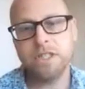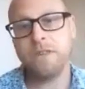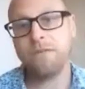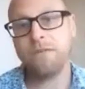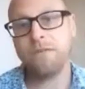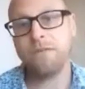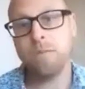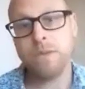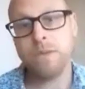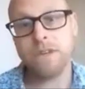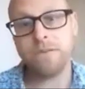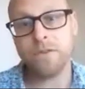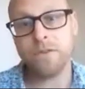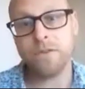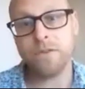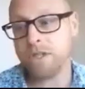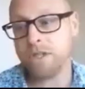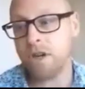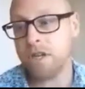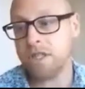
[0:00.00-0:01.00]
from
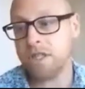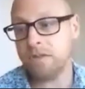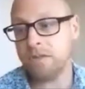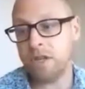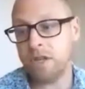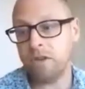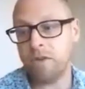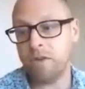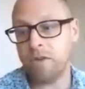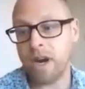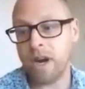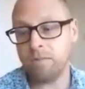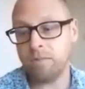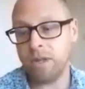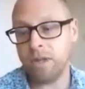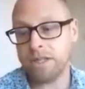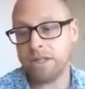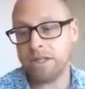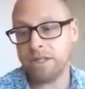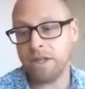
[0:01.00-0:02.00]
different sides of the Iranian
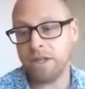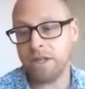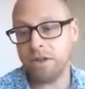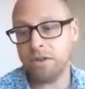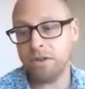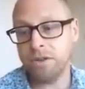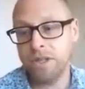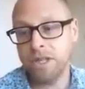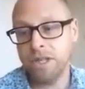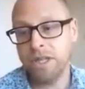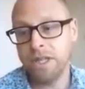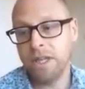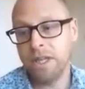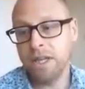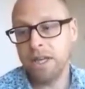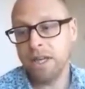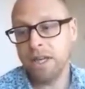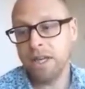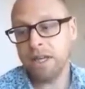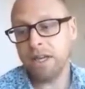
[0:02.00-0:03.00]
Plateau.
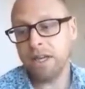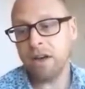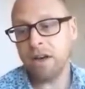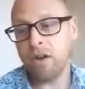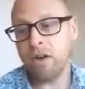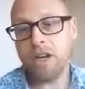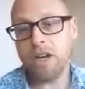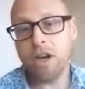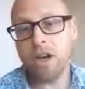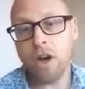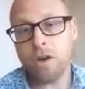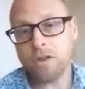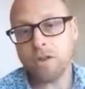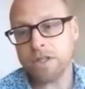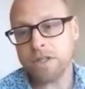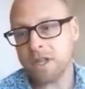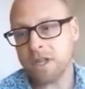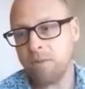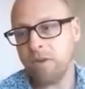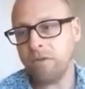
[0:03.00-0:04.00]
Now, I know
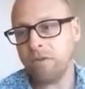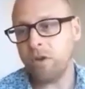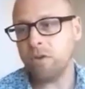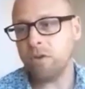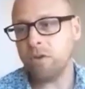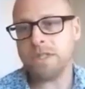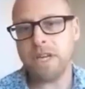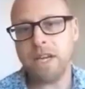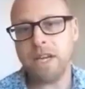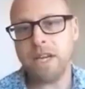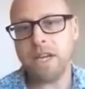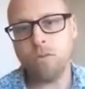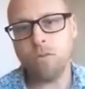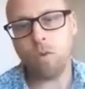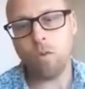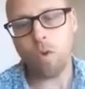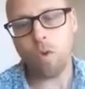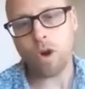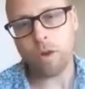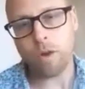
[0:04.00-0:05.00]
that some of you are saying,
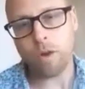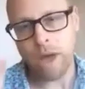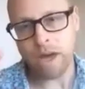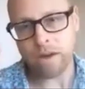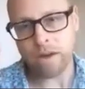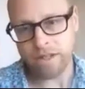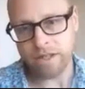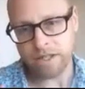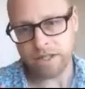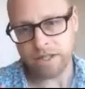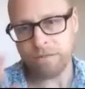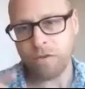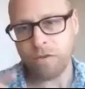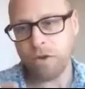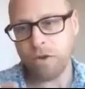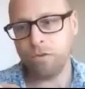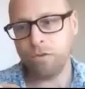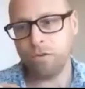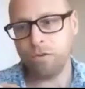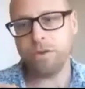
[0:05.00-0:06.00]
well, what about a
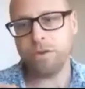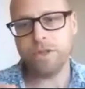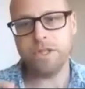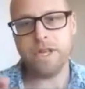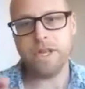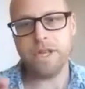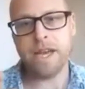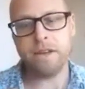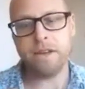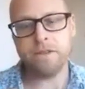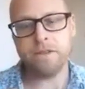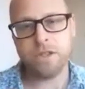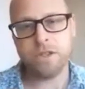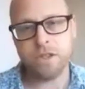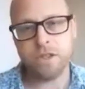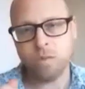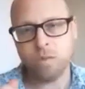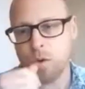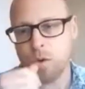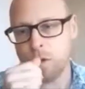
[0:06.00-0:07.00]
different route down
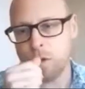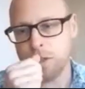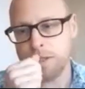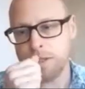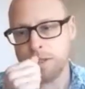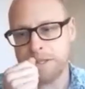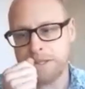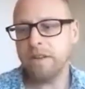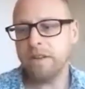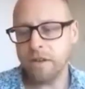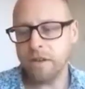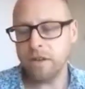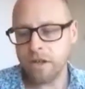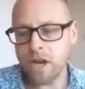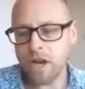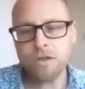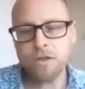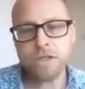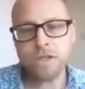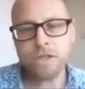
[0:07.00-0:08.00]
towards the
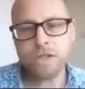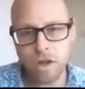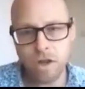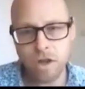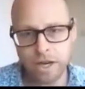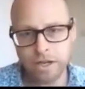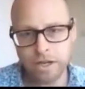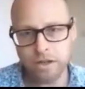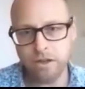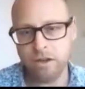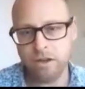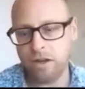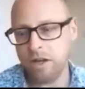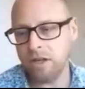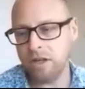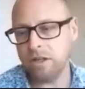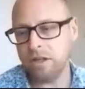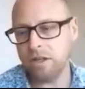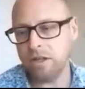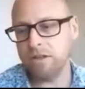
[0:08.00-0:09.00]
coastline
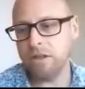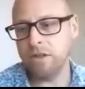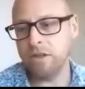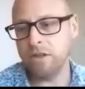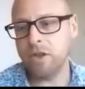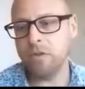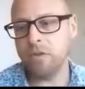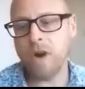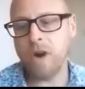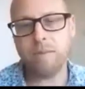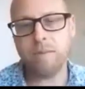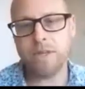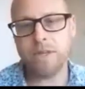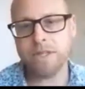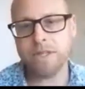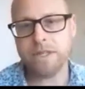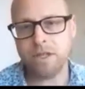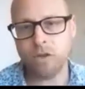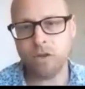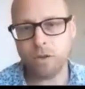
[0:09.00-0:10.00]
of the Arabian
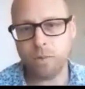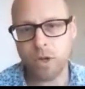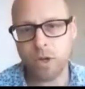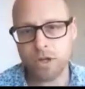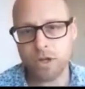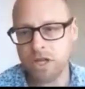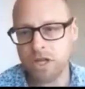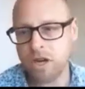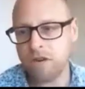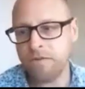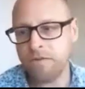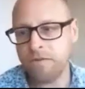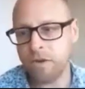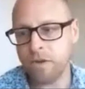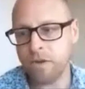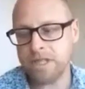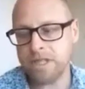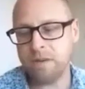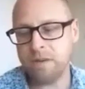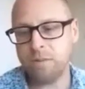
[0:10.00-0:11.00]
Sea or the Persian Gulf, for
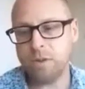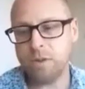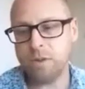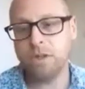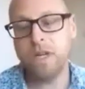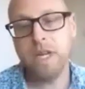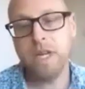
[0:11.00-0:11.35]
example?